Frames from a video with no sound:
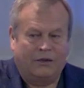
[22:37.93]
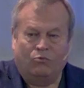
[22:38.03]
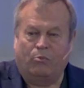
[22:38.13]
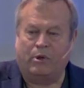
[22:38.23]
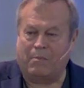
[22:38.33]

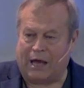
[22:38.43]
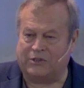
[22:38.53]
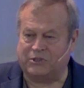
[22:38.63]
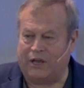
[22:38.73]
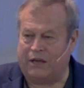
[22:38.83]
will be my
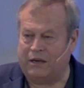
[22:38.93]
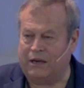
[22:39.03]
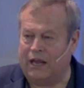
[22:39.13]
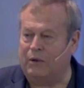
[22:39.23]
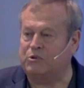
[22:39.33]
son.
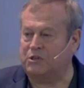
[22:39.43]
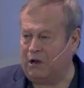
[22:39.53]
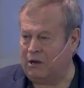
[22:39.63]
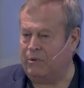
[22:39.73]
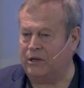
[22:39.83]
And he was
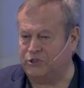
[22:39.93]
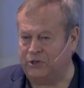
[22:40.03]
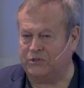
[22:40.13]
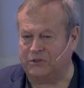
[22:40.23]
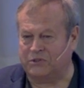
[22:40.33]
talking about
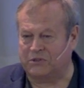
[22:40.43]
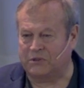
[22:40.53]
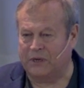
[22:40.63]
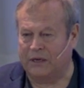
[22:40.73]
Jesus.